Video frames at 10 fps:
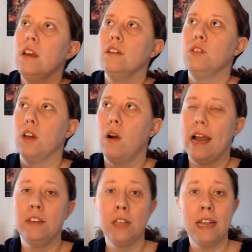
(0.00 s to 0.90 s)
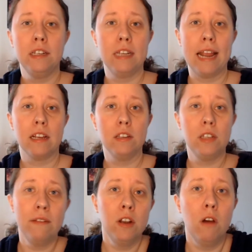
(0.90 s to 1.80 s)
So I decided to take
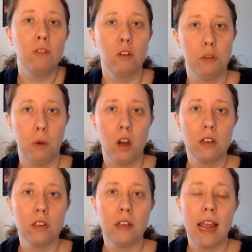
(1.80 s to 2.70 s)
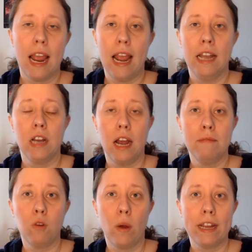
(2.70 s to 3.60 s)
7 of those books, and
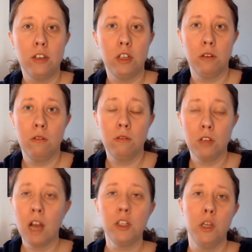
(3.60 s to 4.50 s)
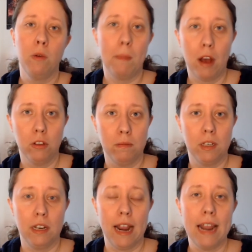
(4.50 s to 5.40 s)
I'm going to talk to you about them
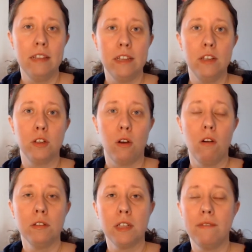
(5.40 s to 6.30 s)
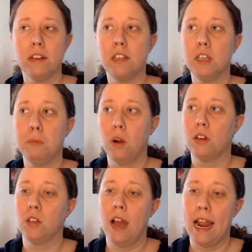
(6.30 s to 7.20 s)
today. All 7 of these
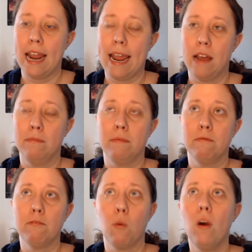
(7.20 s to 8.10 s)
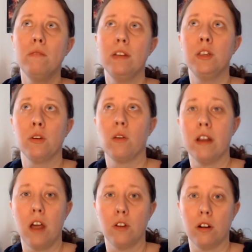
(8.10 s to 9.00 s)
books I am, for one reason or
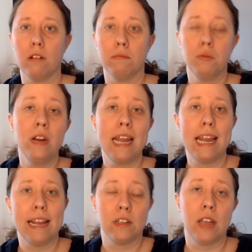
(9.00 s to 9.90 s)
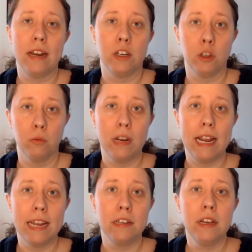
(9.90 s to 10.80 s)
another, pretty excited to
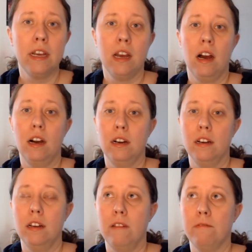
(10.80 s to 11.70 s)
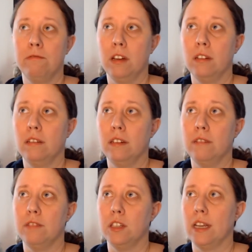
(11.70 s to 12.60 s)
read. If
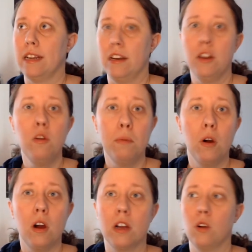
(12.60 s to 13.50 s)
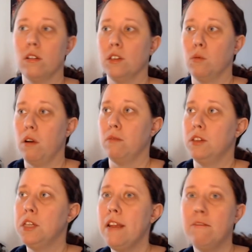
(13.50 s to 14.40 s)
it's like a new book, or it's a
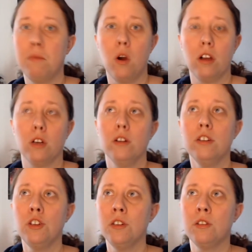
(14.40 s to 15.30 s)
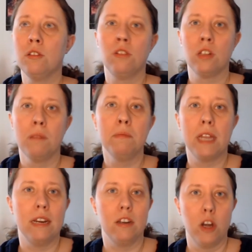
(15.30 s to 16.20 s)
well-received book, or it's just
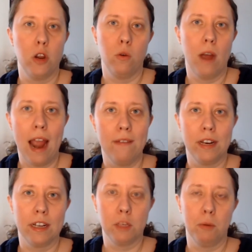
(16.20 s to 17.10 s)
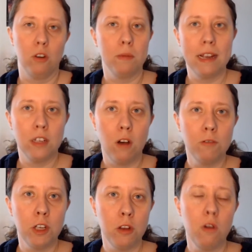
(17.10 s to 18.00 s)
something new I haven't exposed myself
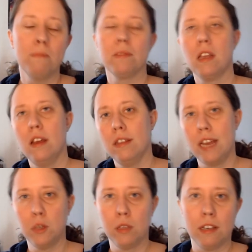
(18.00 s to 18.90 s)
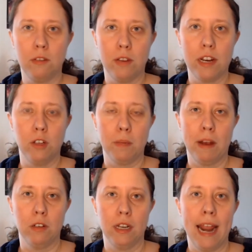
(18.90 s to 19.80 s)
to. That's what this video is
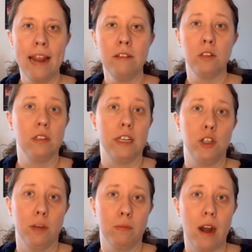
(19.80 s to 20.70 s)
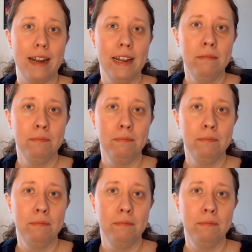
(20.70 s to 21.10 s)
about today, so let's jump right in.